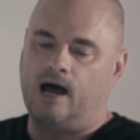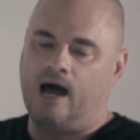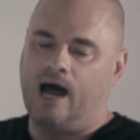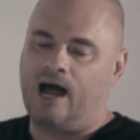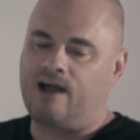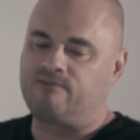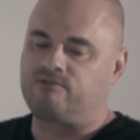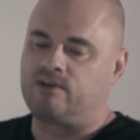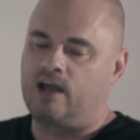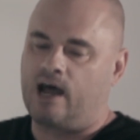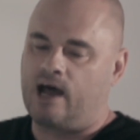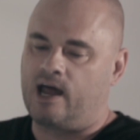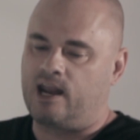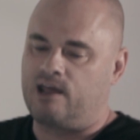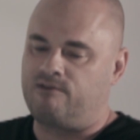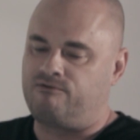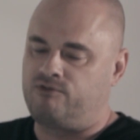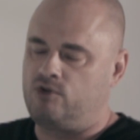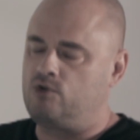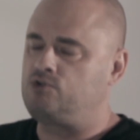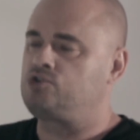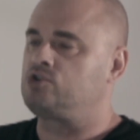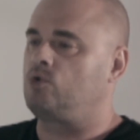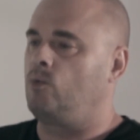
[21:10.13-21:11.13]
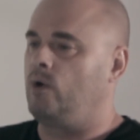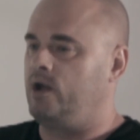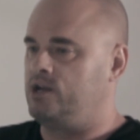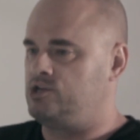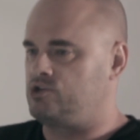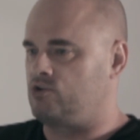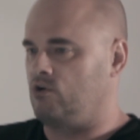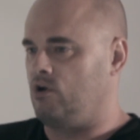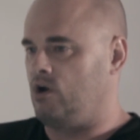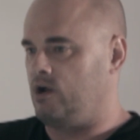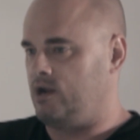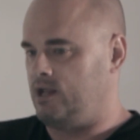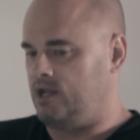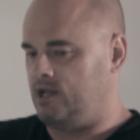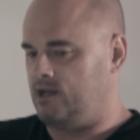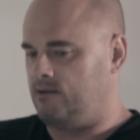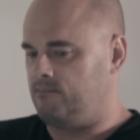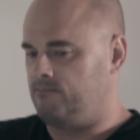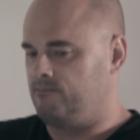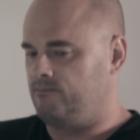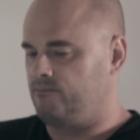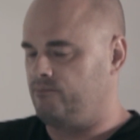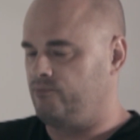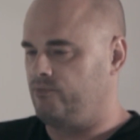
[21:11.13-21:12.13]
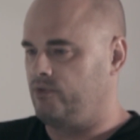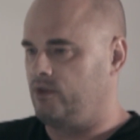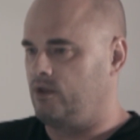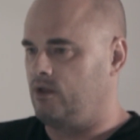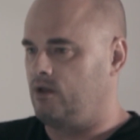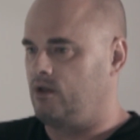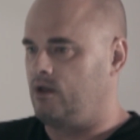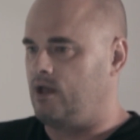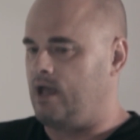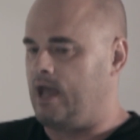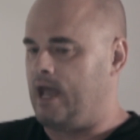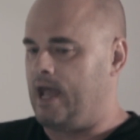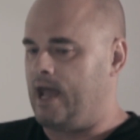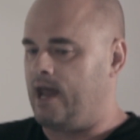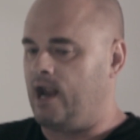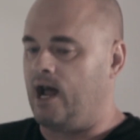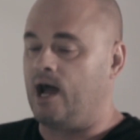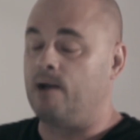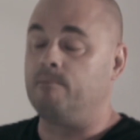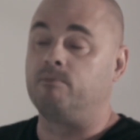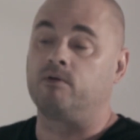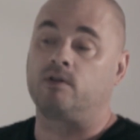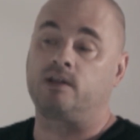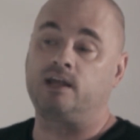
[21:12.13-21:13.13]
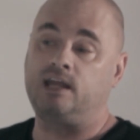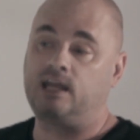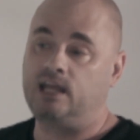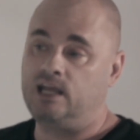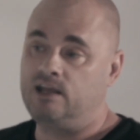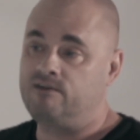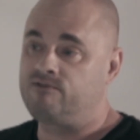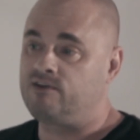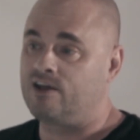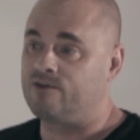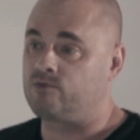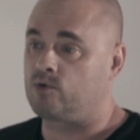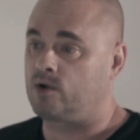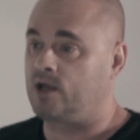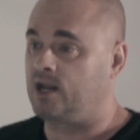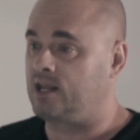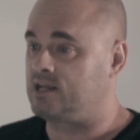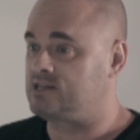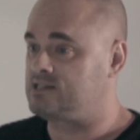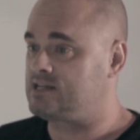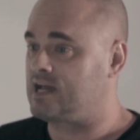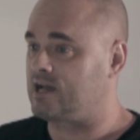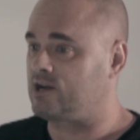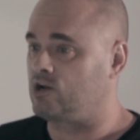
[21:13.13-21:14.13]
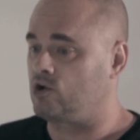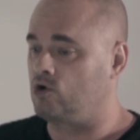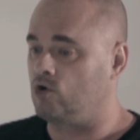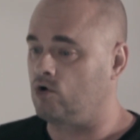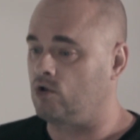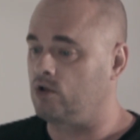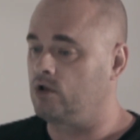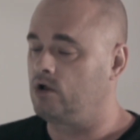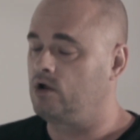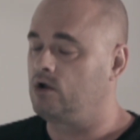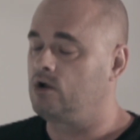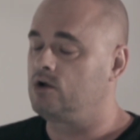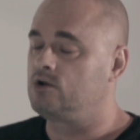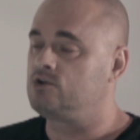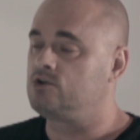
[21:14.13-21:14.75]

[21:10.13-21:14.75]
I've got a future wager on him at, I believe, if we're getting technical,